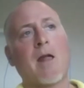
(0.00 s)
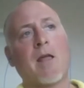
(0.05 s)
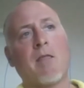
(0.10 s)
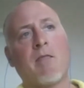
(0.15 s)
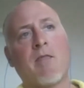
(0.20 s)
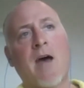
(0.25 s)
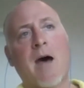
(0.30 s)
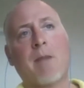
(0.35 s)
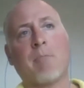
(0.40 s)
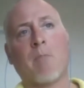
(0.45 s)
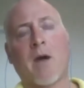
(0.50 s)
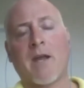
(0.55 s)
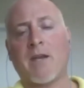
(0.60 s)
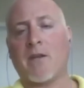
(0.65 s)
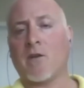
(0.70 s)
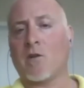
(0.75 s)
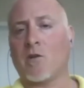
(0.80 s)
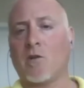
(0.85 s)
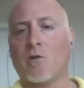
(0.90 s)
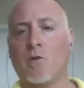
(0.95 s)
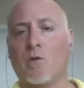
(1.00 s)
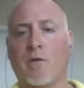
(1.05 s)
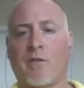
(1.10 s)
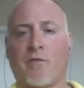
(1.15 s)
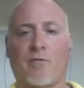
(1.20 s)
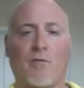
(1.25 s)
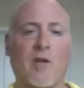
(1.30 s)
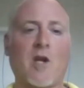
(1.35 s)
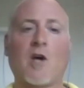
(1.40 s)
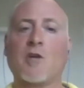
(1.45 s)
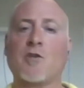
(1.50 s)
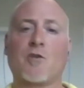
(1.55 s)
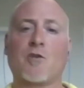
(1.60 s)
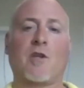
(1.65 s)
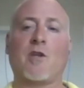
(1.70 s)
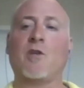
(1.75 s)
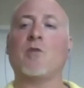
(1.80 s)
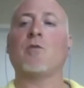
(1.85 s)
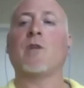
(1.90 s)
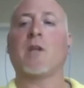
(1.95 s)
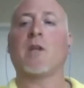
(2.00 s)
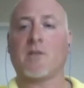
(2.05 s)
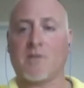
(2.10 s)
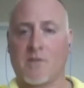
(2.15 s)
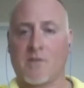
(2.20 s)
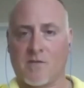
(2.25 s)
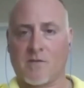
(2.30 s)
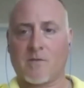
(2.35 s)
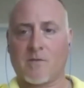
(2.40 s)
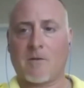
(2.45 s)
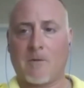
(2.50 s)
That might include 300 units.